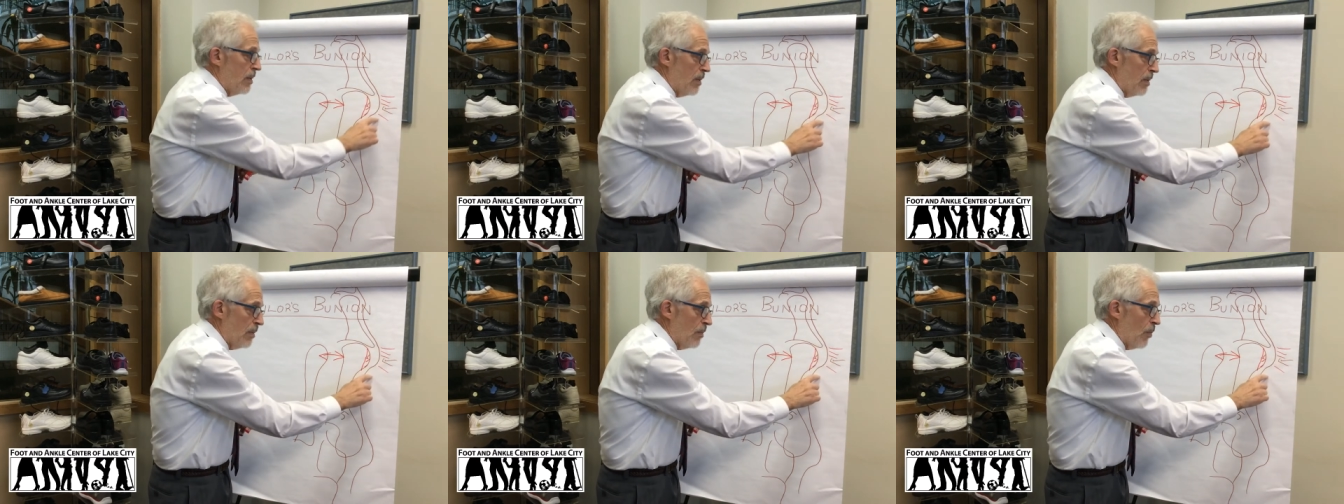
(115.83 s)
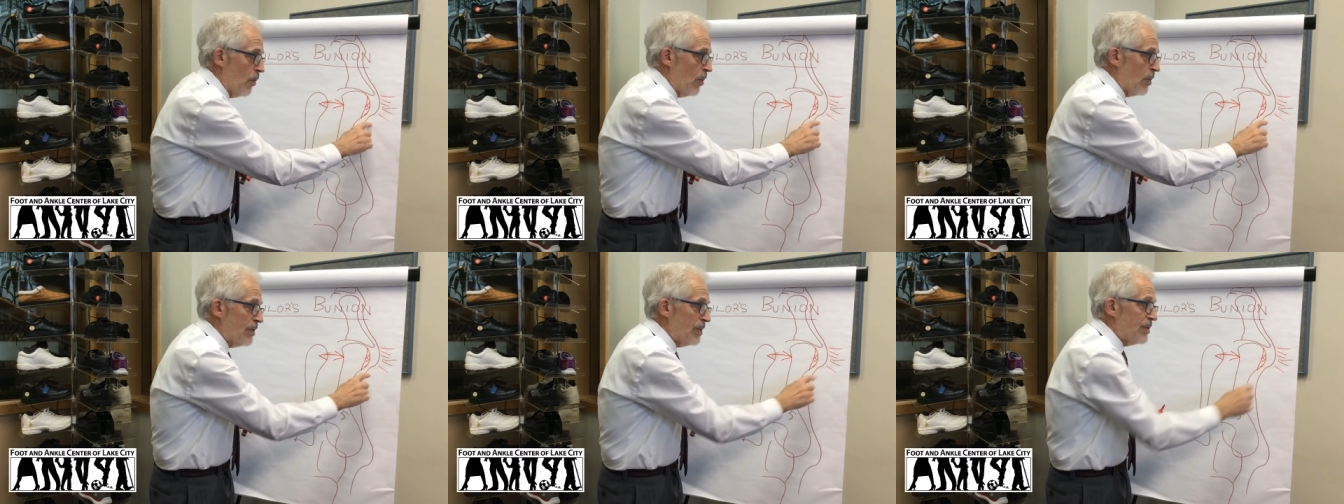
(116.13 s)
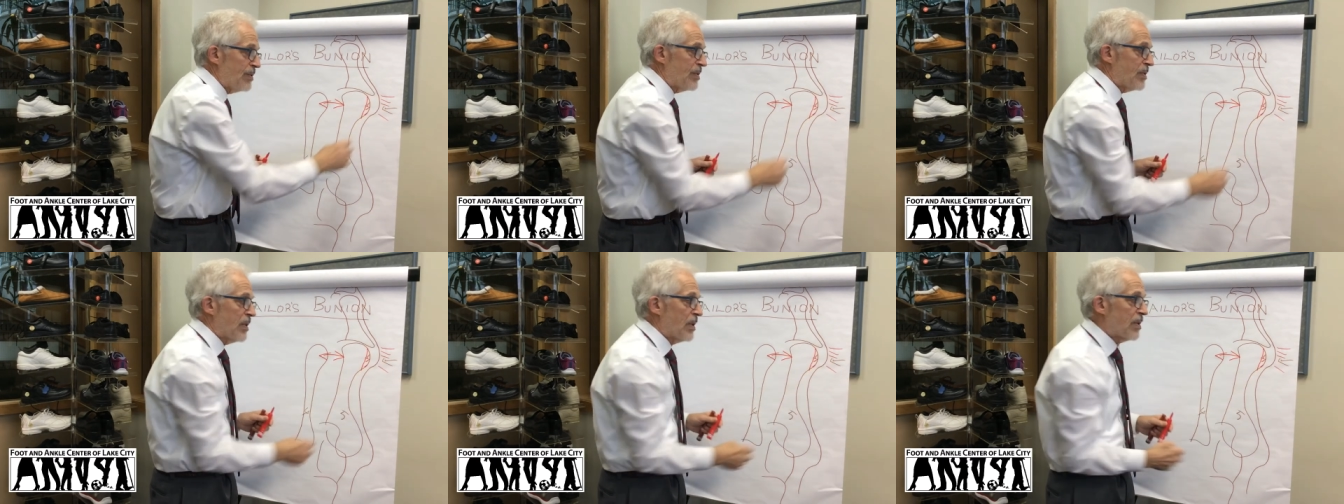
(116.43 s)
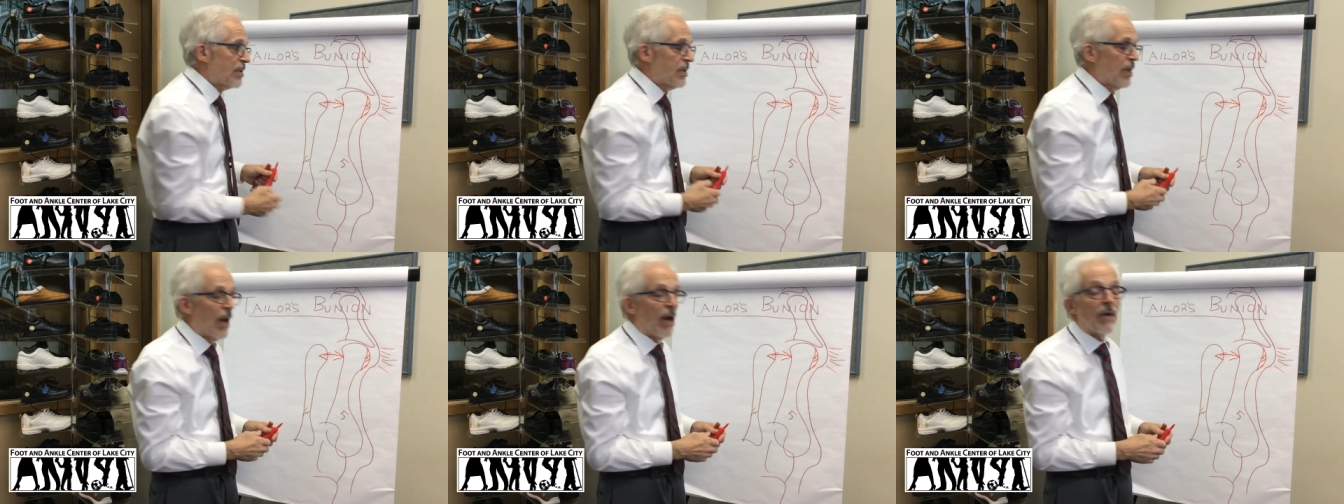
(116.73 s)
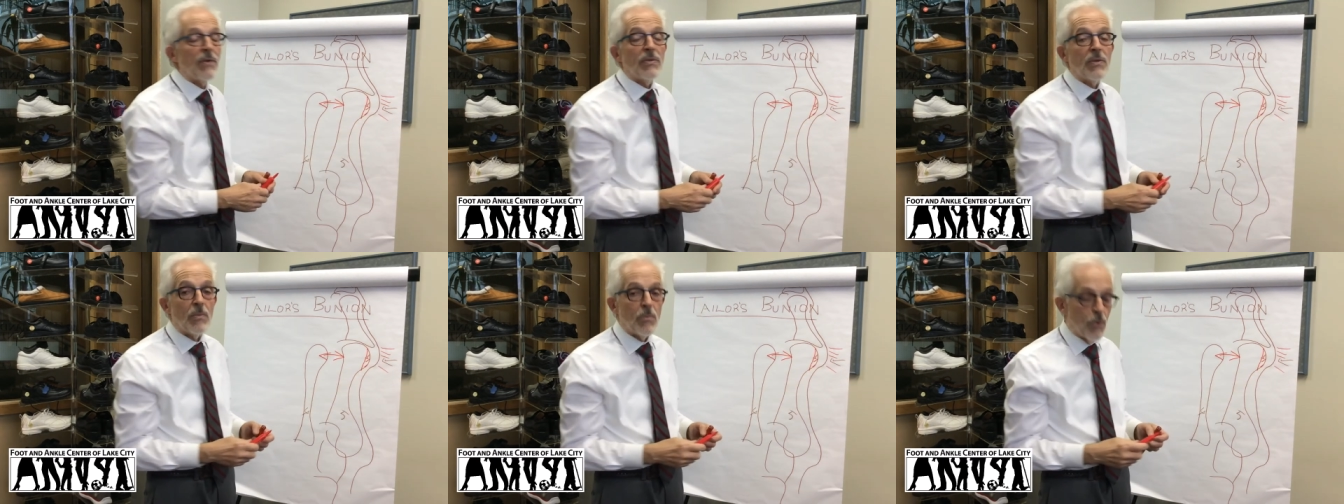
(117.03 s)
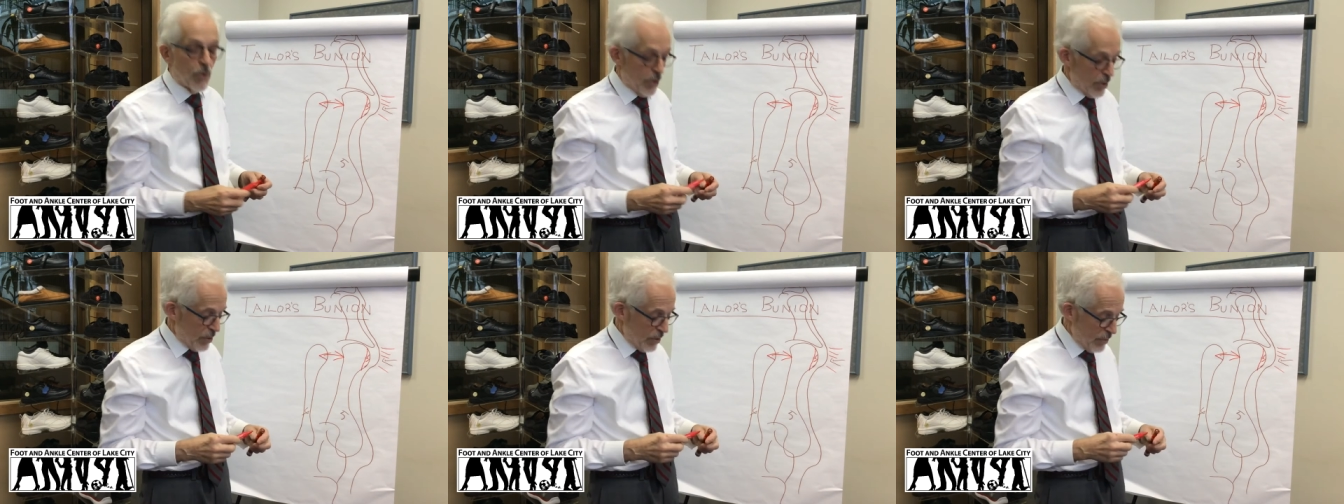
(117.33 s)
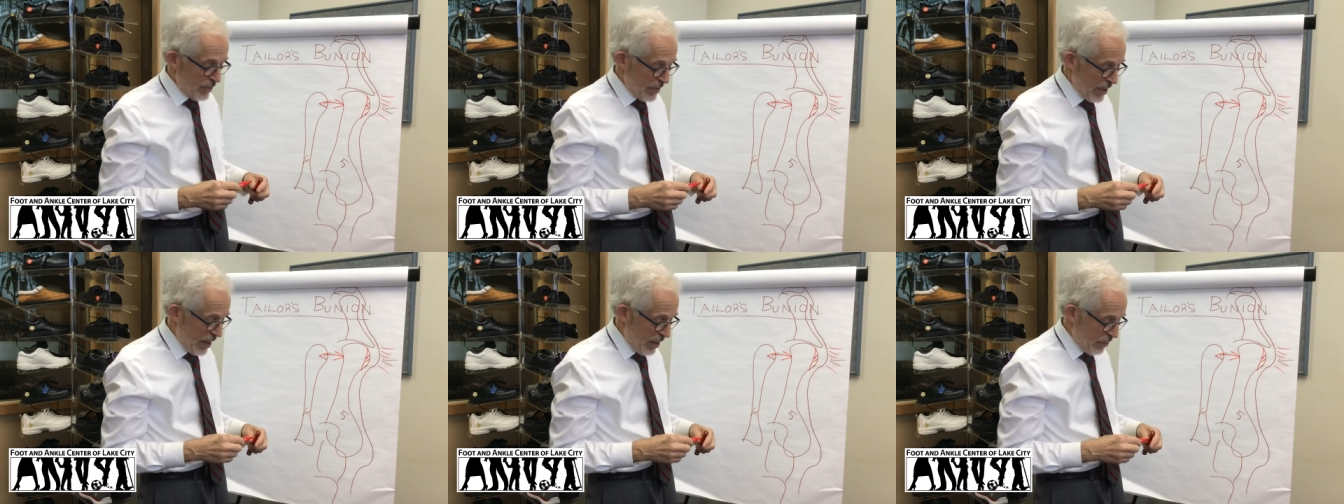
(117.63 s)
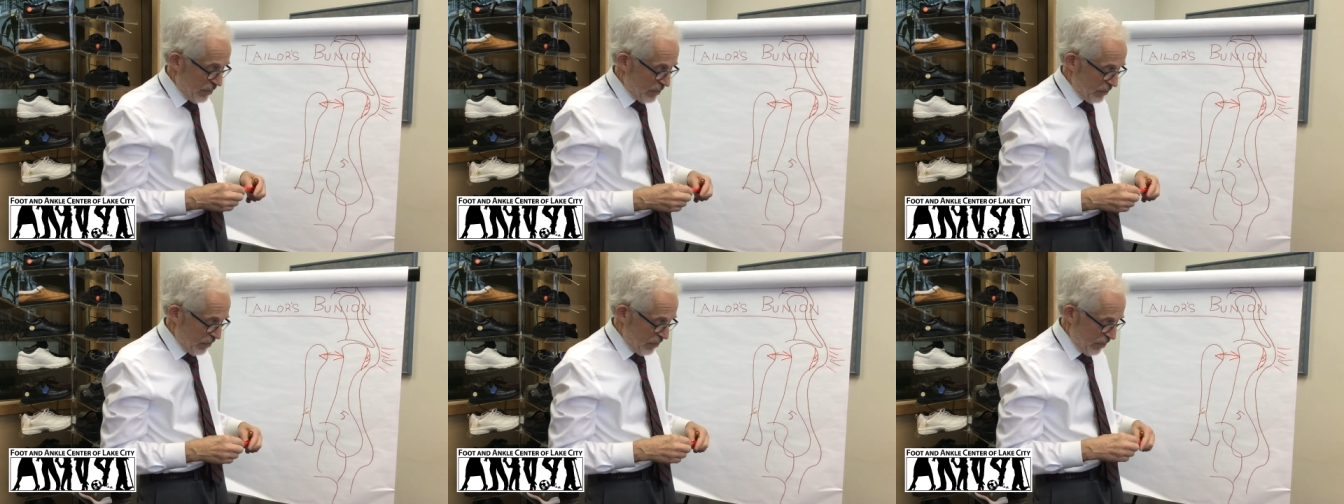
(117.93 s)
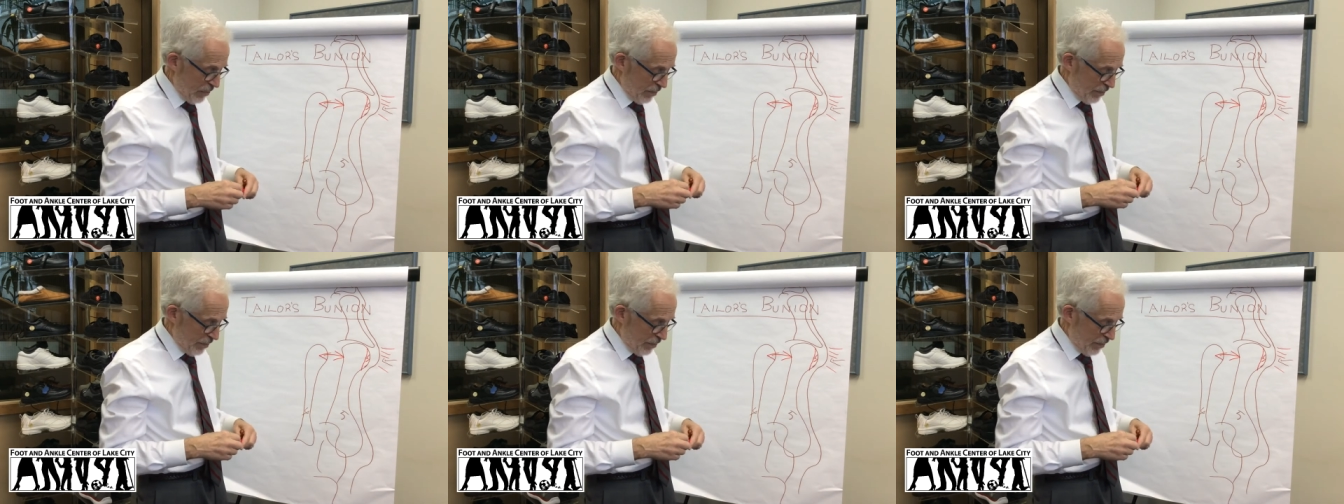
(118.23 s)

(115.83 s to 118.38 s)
the more this sticks out, the more it goes out.